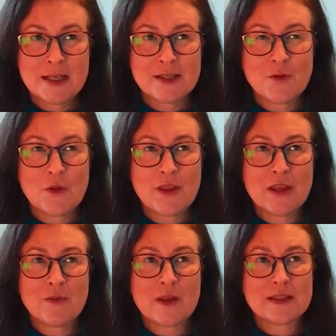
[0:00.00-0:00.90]
If you
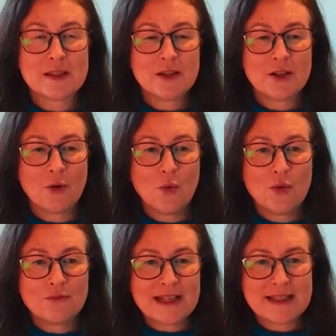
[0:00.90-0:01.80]
think of this as, you know, all
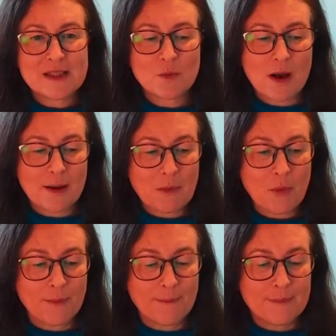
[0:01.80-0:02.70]
the reasons why we
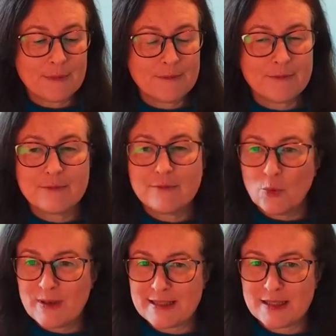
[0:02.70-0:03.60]
want more
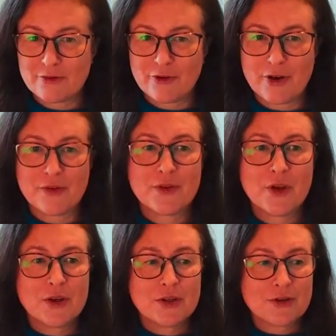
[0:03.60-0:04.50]
business growth,
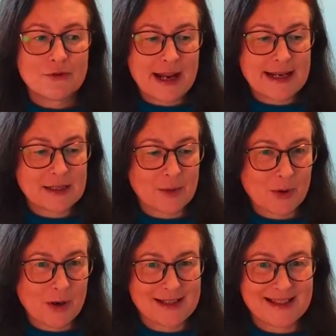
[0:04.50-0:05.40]
to raise our
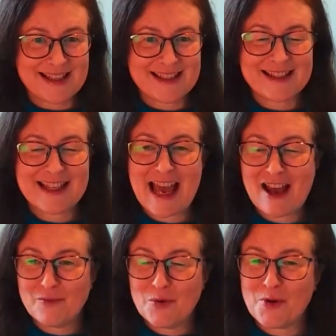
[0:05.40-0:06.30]
prices, to
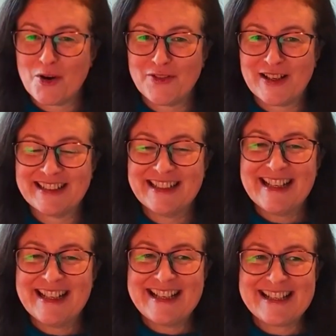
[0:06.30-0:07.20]
have more profit,
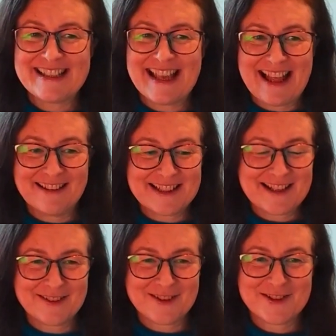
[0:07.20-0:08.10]
is held in
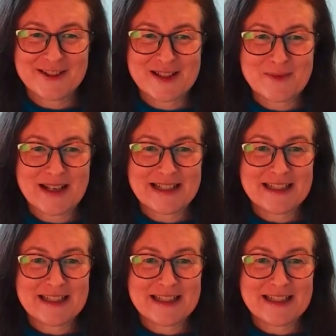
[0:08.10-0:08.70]
our conscious mind.